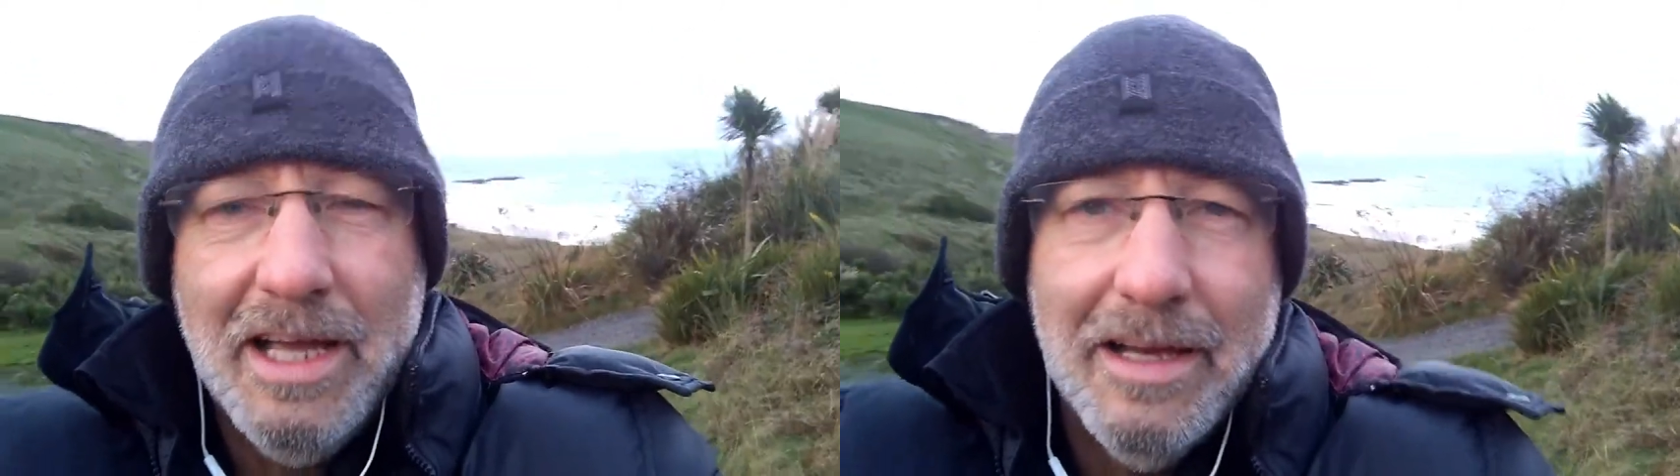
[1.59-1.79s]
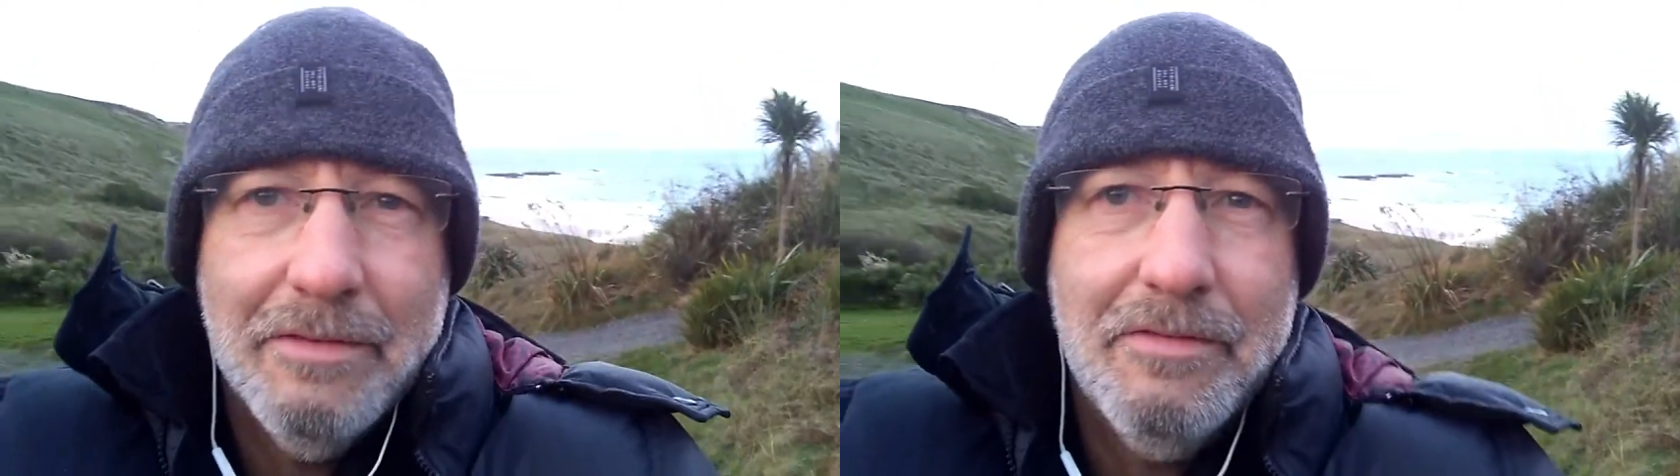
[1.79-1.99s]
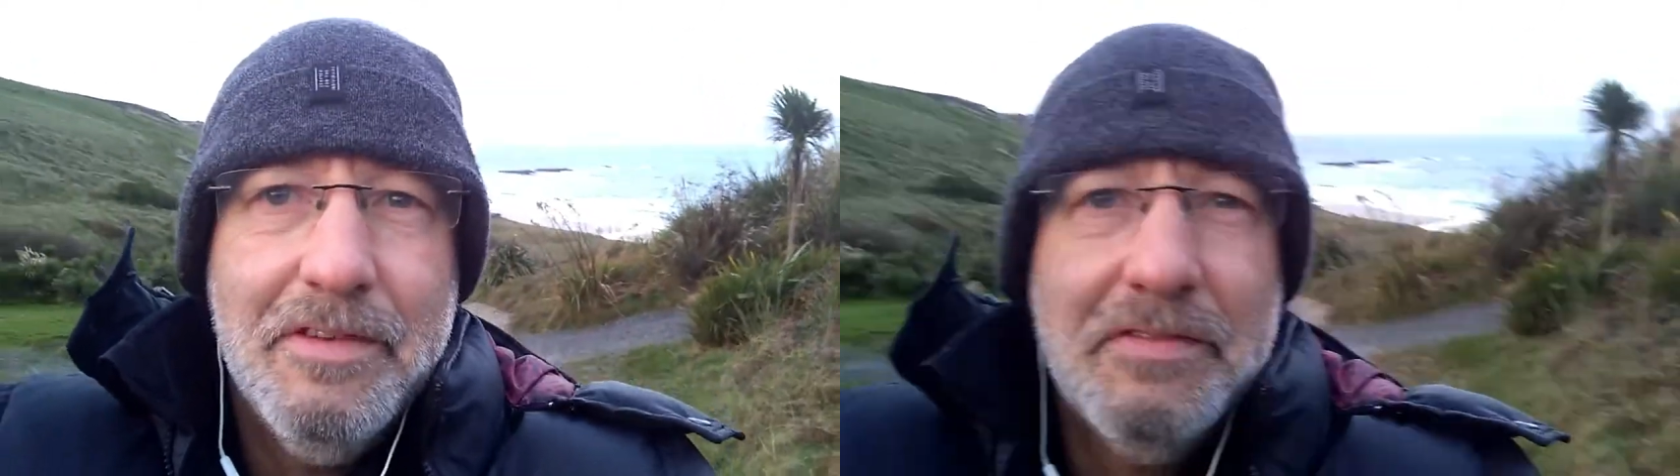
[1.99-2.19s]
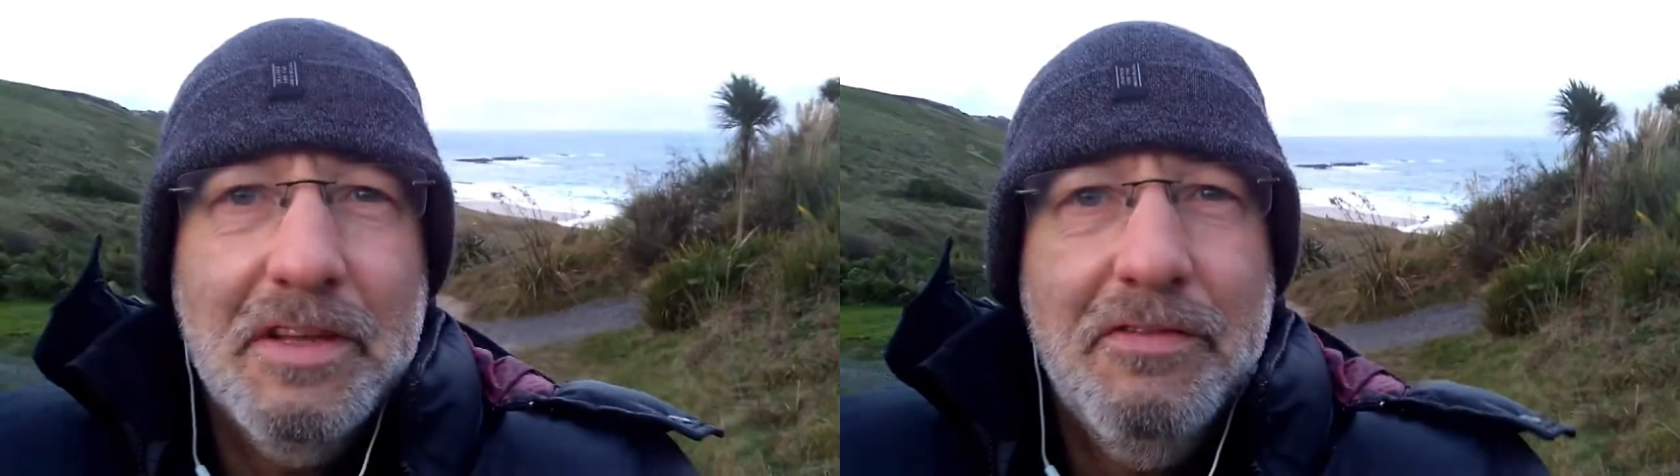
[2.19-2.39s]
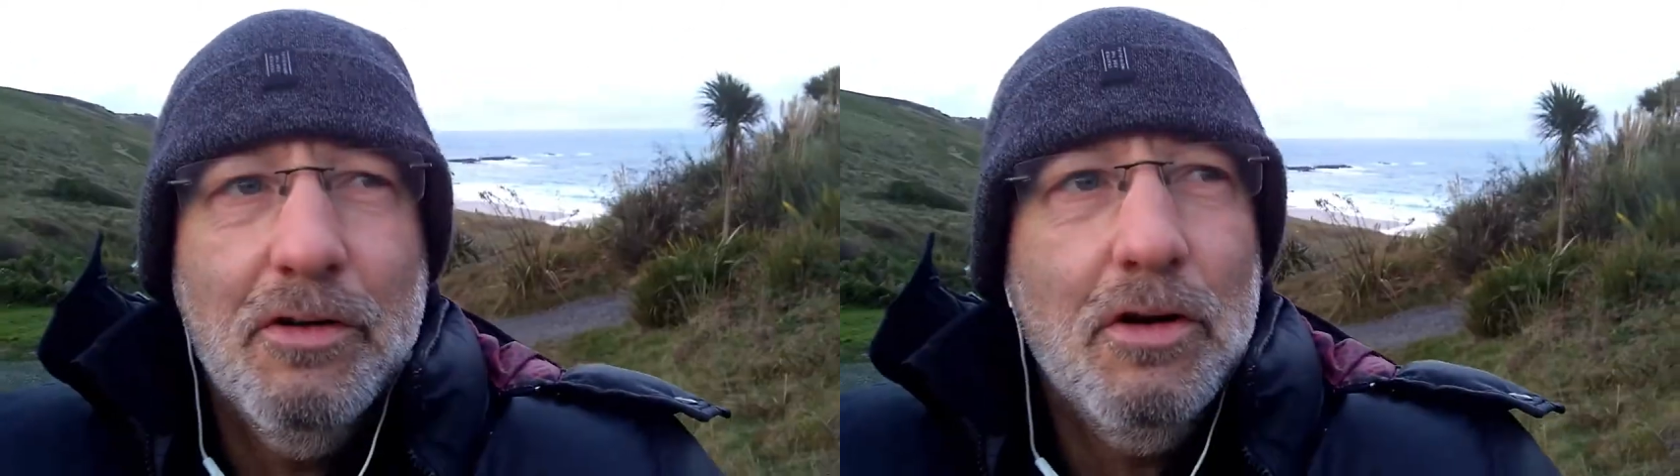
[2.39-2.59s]
I'm
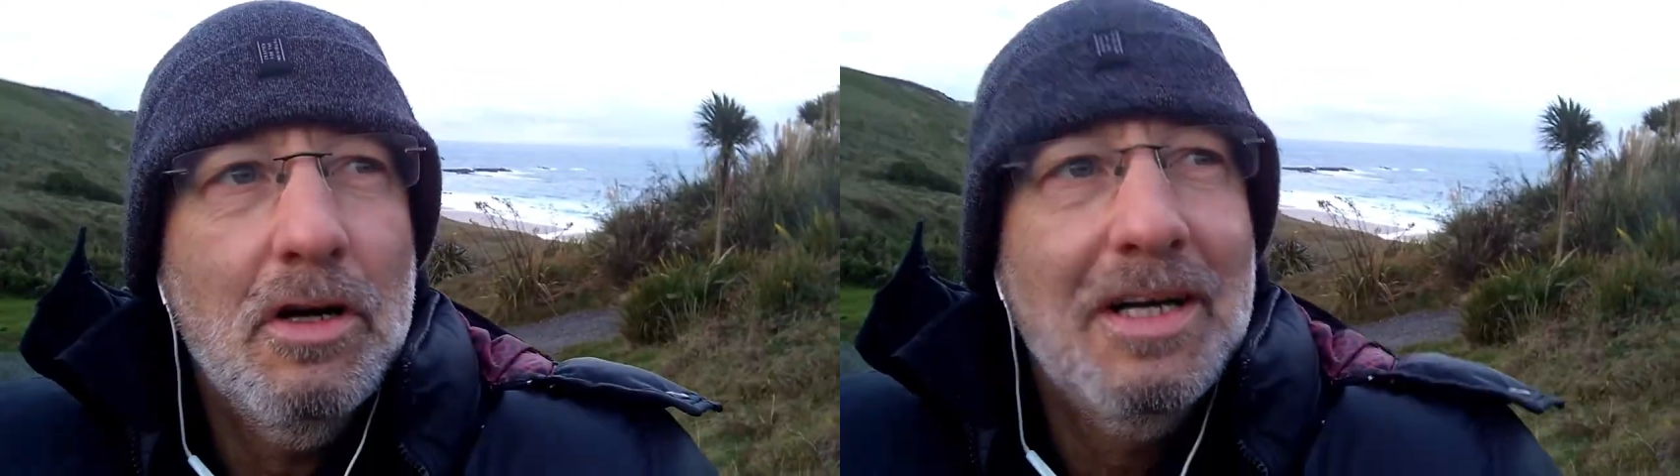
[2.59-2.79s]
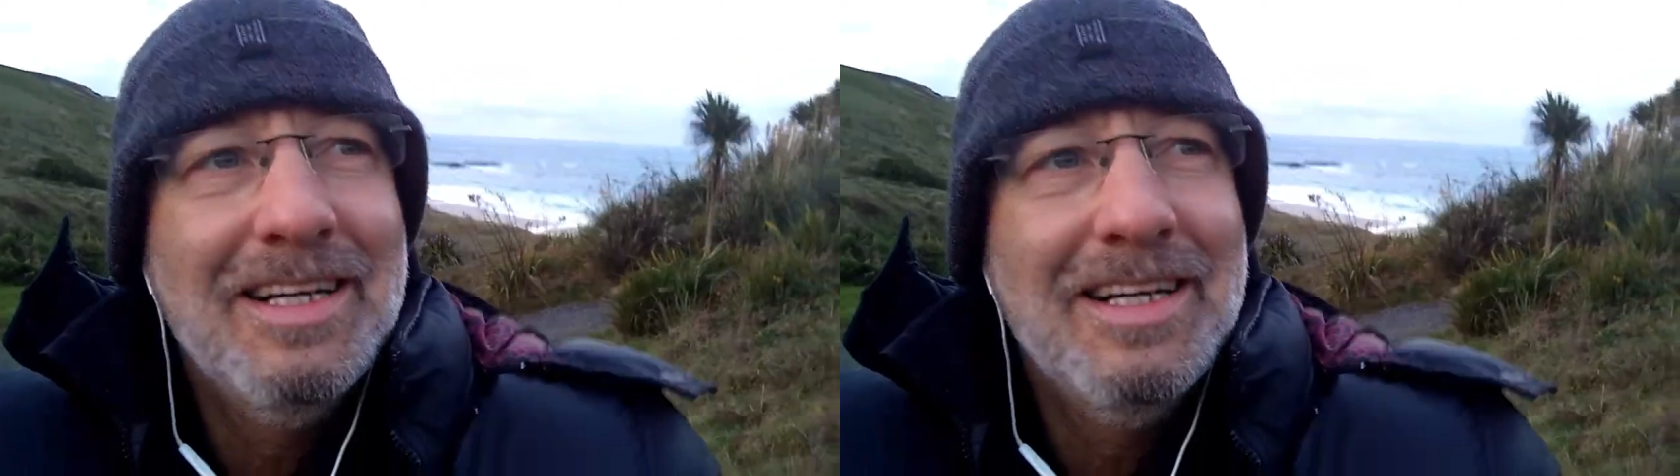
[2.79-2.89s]
54,